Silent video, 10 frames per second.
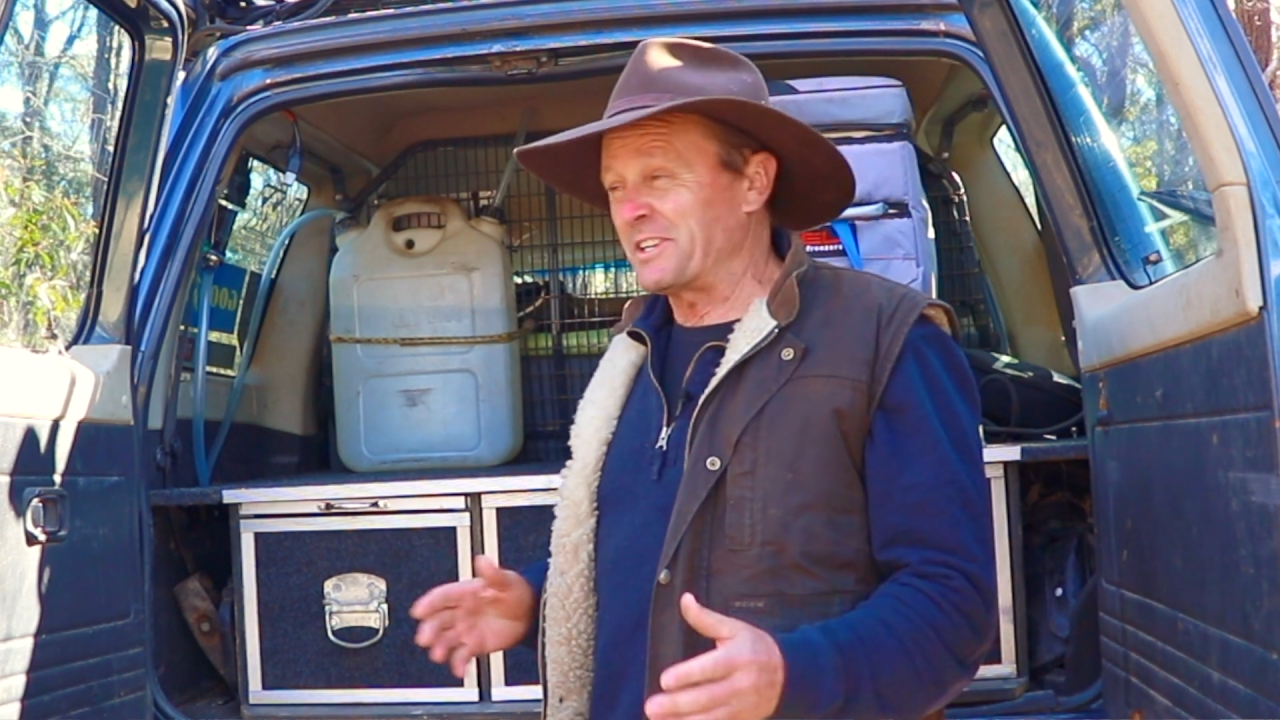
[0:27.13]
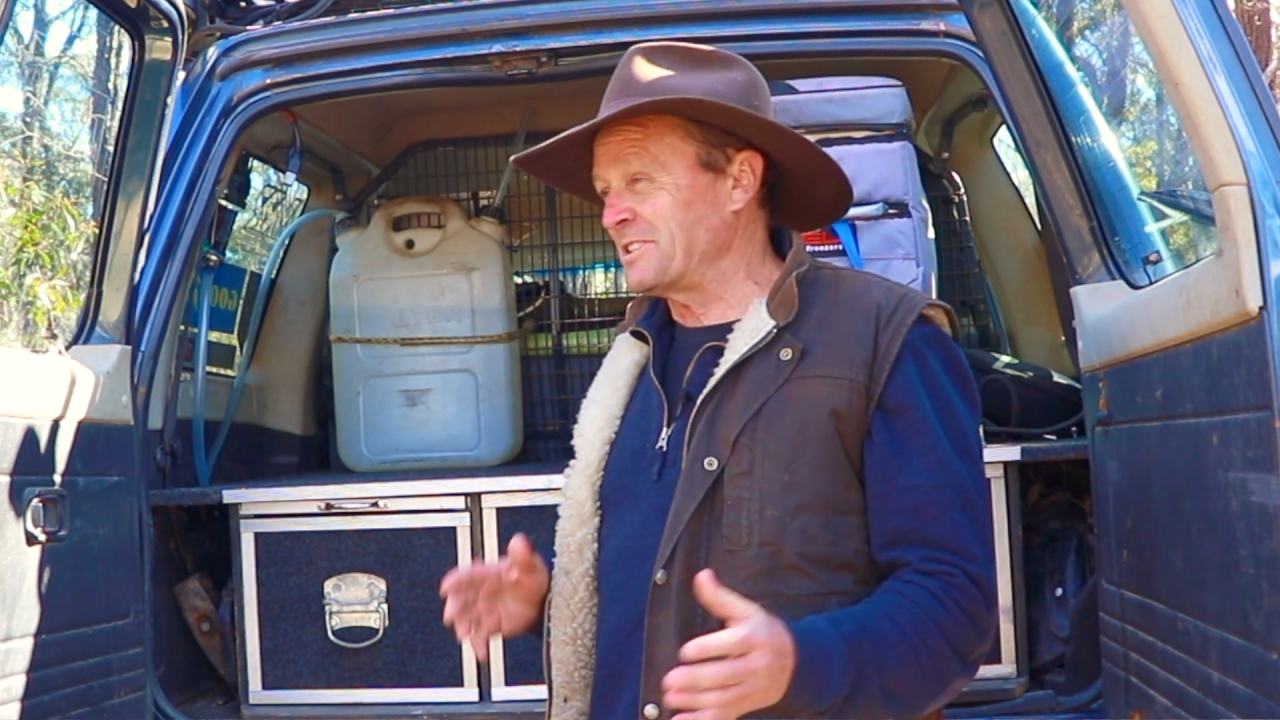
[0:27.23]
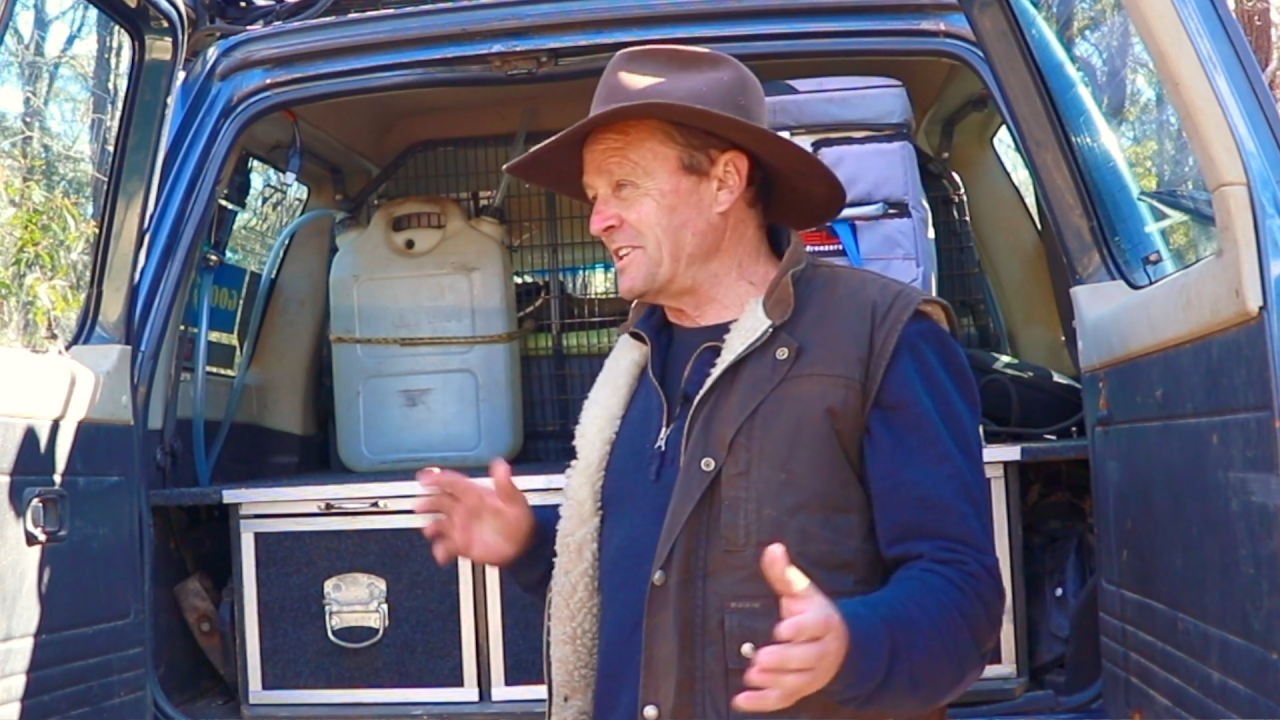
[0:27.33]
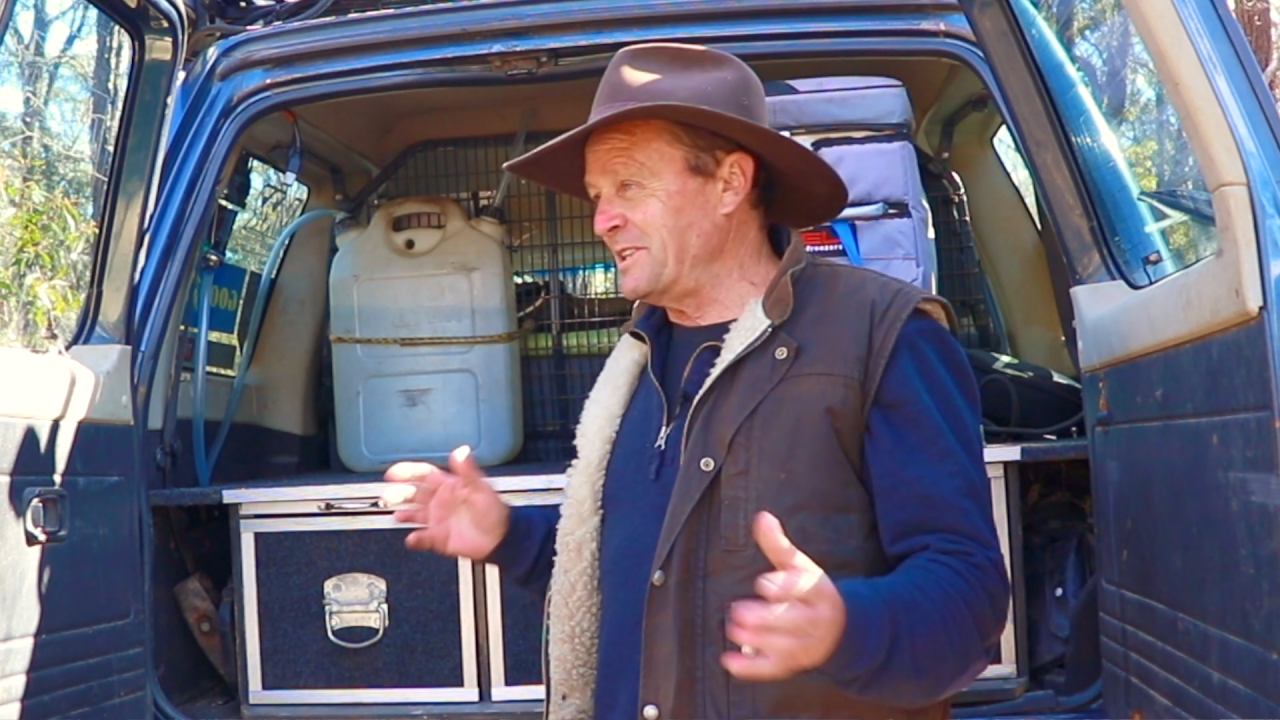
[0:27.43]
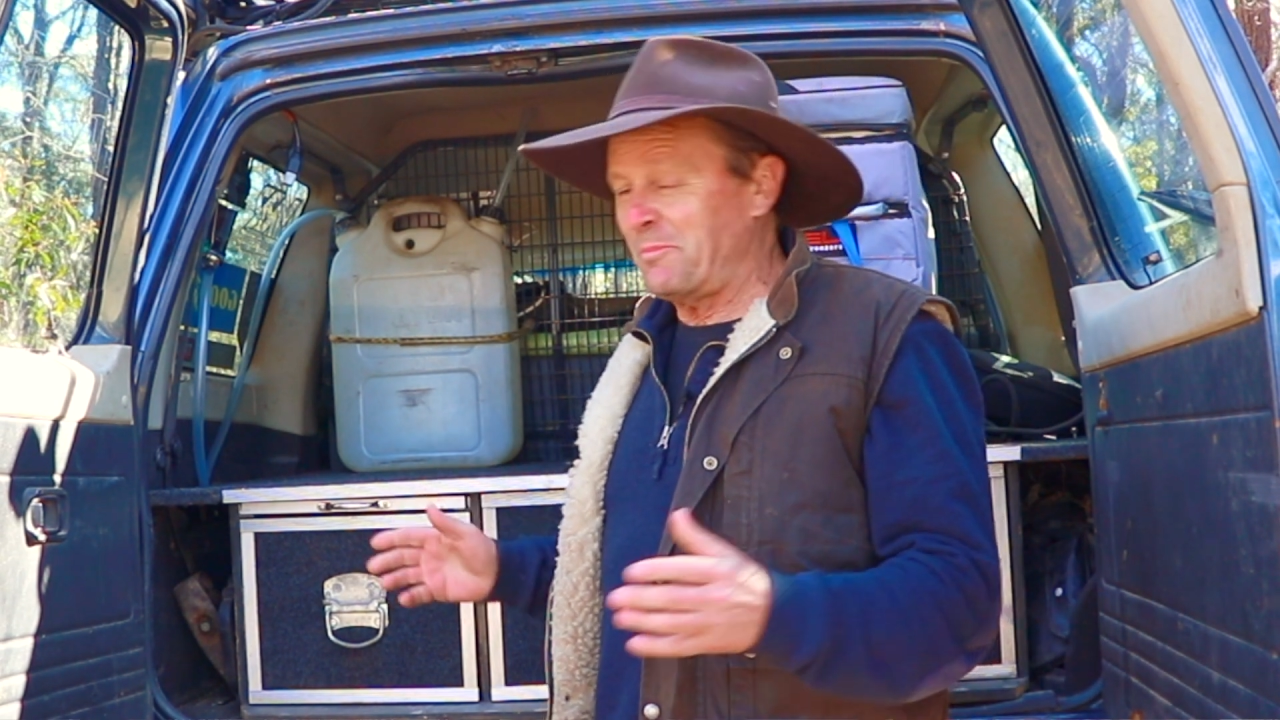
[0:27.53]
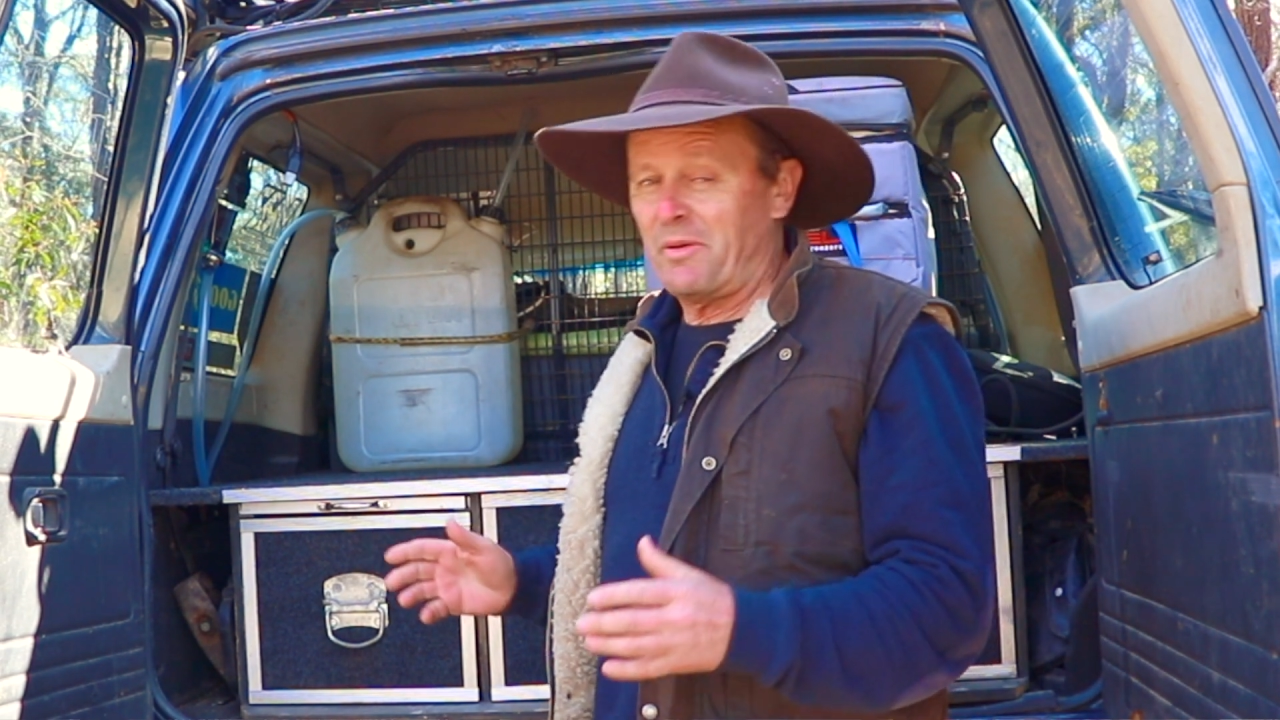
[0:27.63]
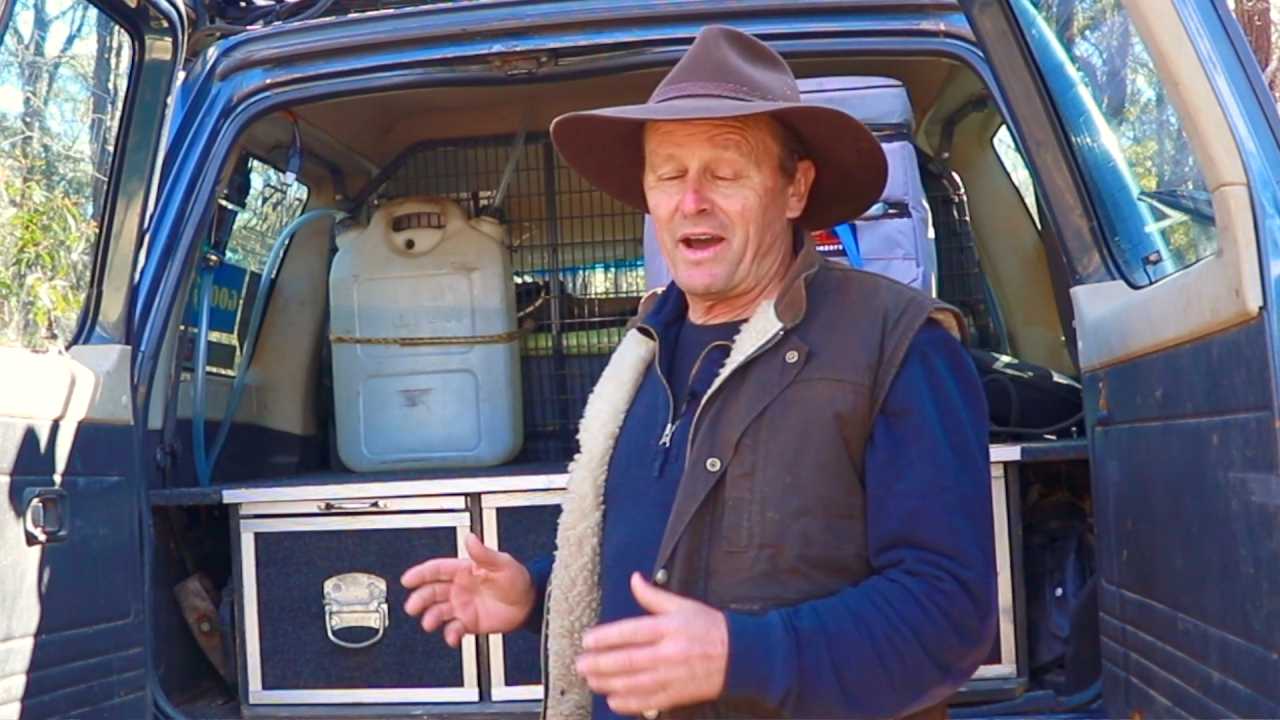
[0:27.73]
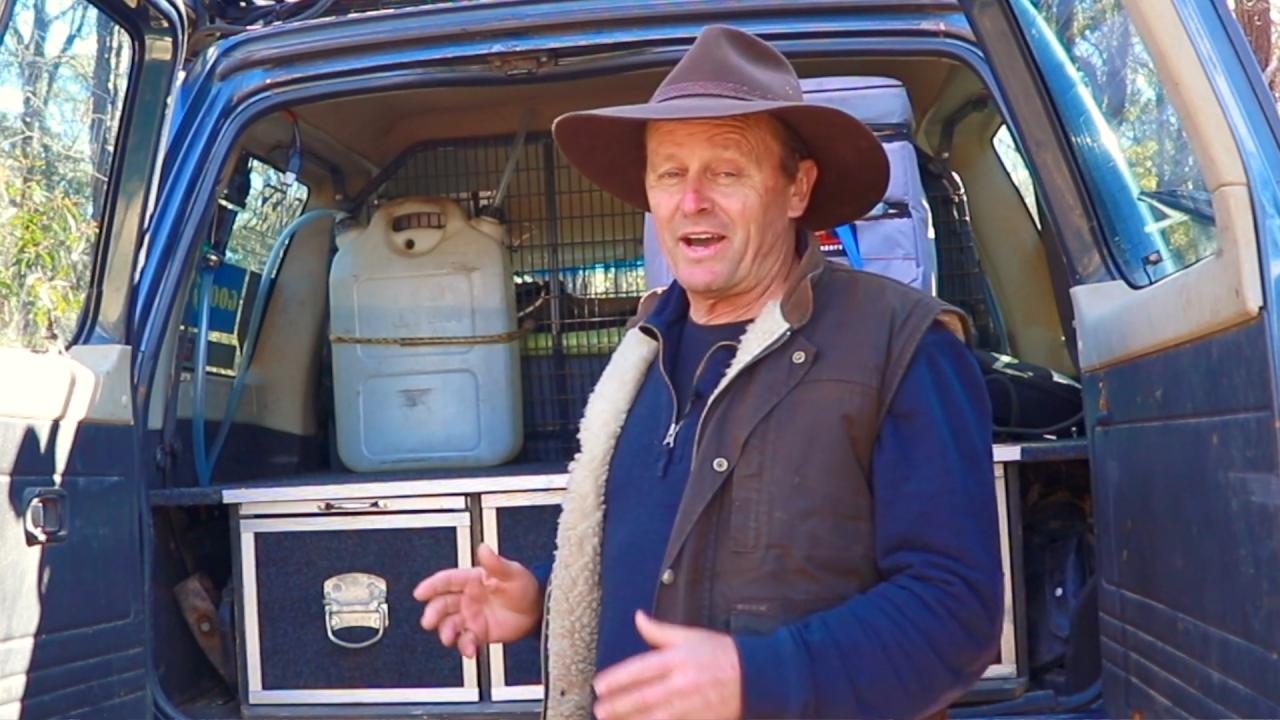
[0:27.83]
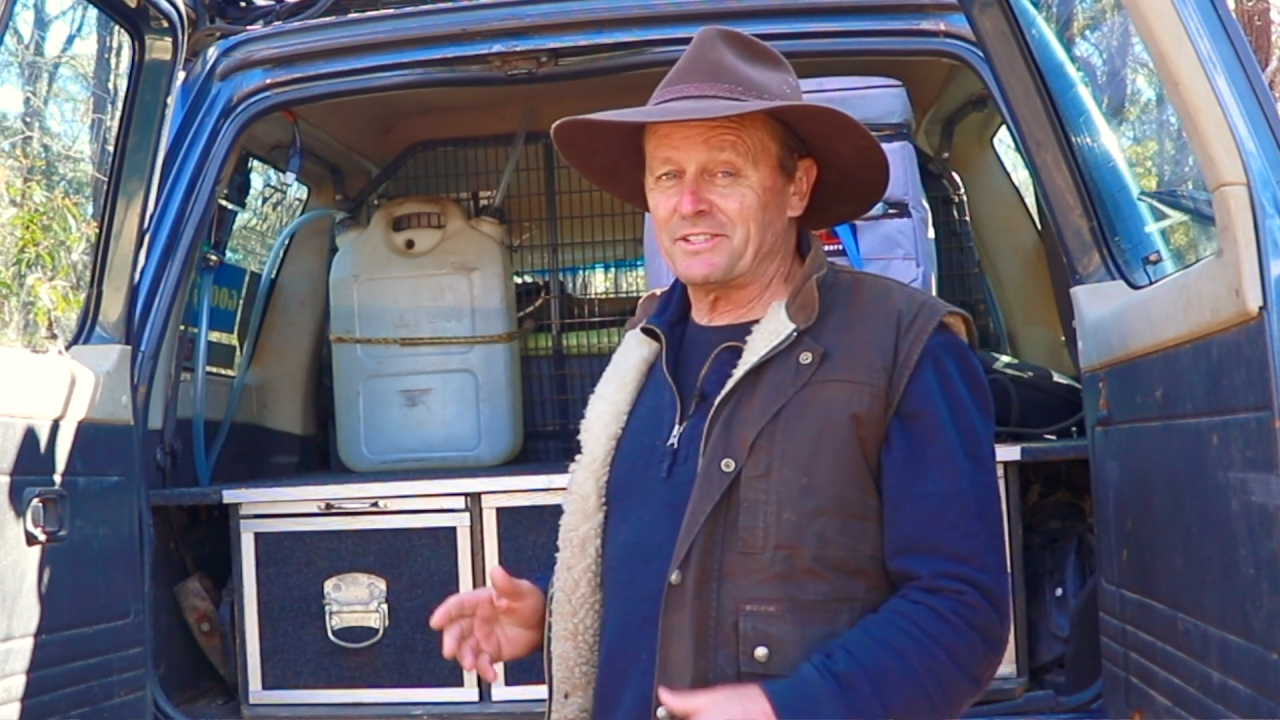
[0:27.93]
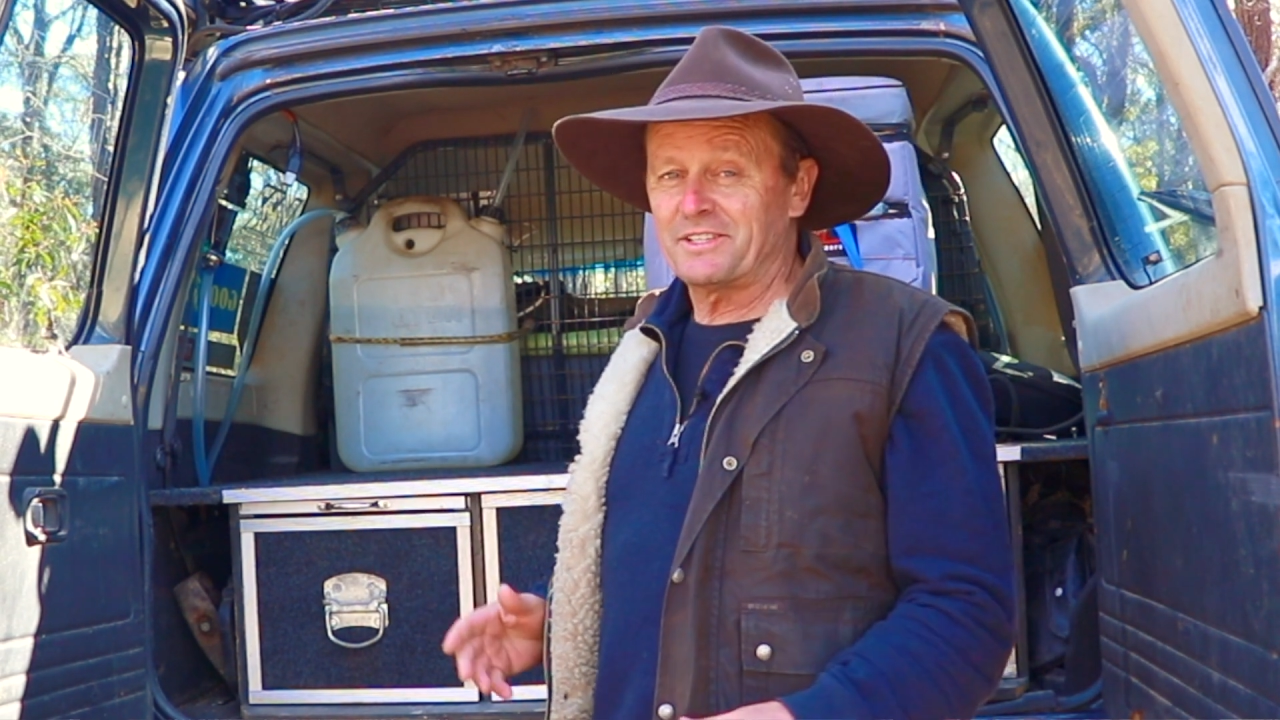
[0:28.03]
because in the
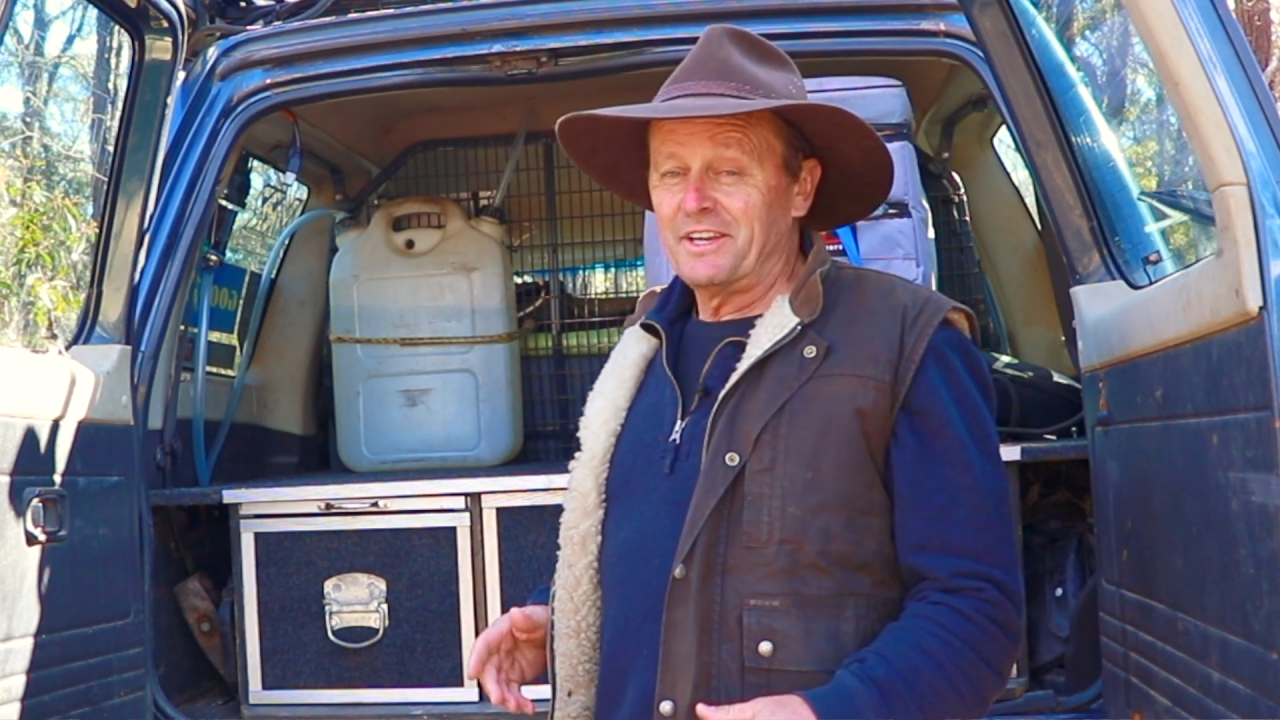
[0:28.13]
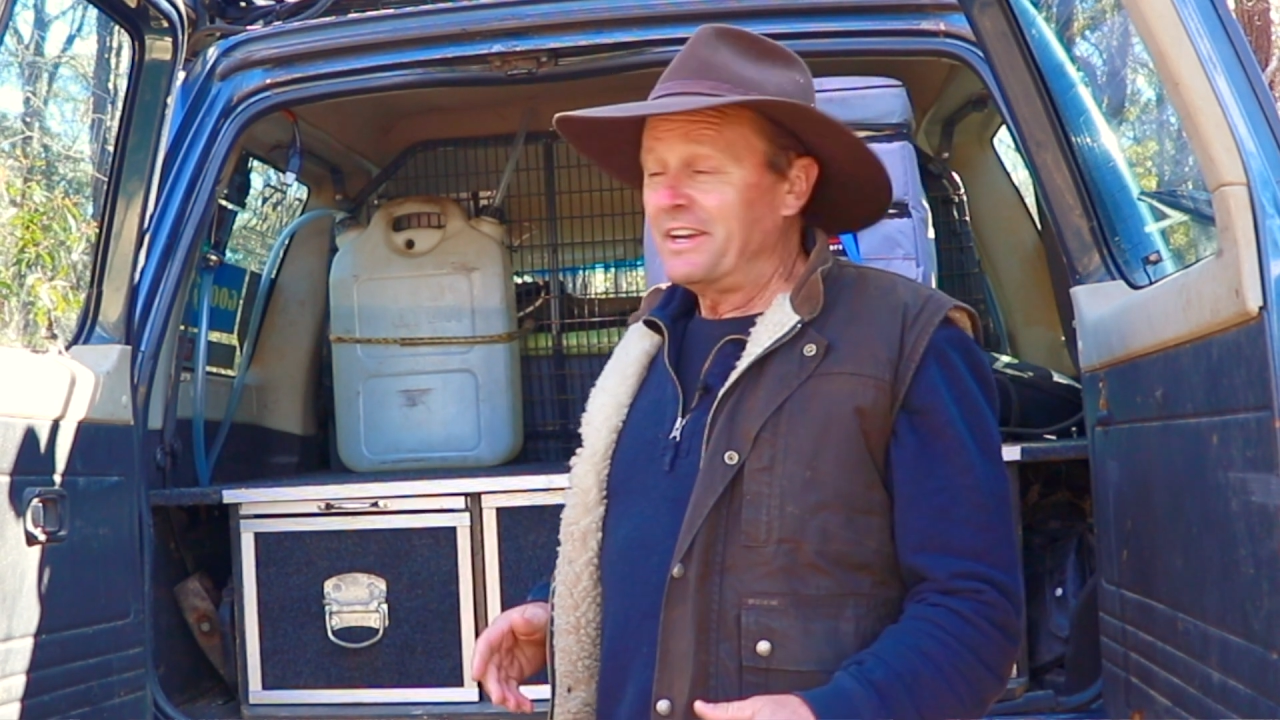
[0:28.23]
past